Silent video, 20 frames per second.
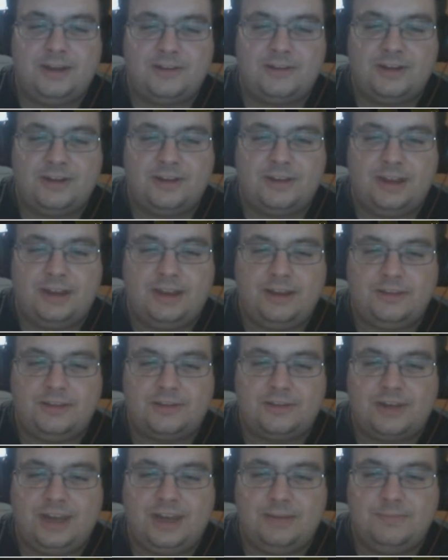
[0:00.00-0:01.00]
Spiders are a
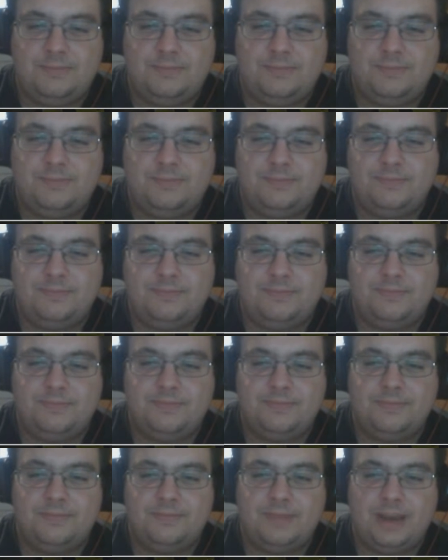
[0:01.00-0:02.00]
thing in this game.
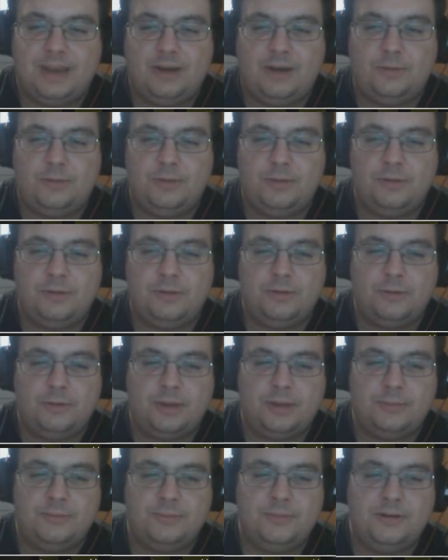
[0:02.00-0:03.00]
I hope you
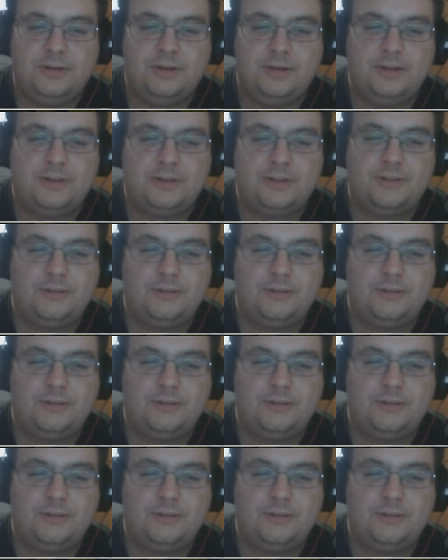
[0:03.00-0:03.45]
don't know them